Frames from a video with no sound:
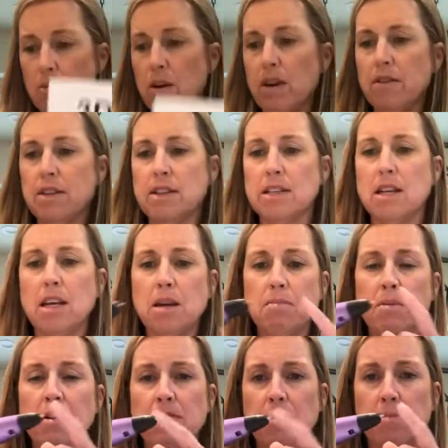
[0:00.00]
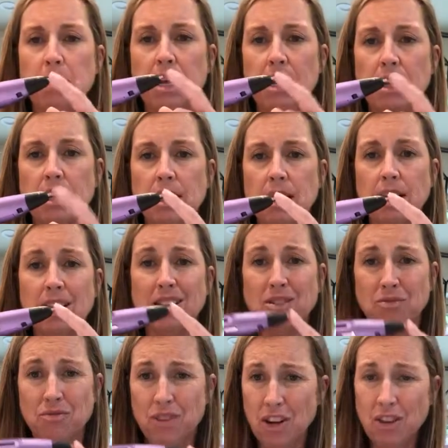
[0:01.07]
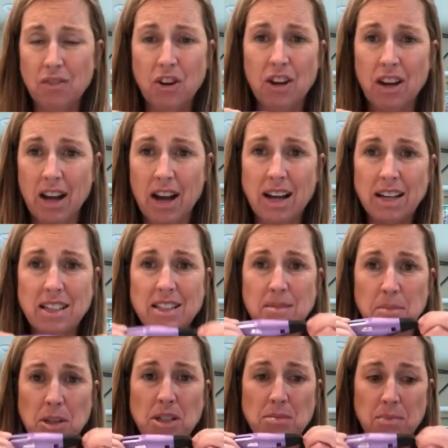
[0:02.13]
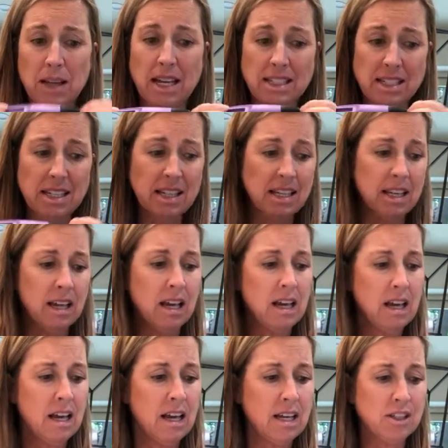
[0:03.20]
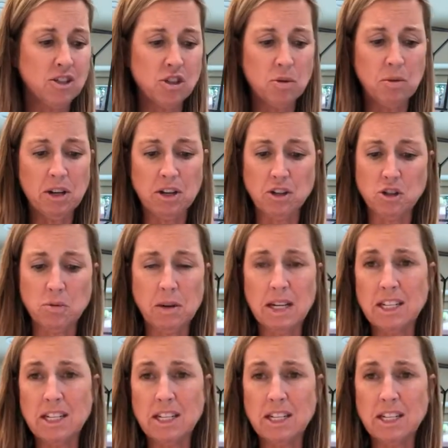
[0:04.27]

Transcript: one, the tip of the pen gets very, very hot because it melts plastic. It's 200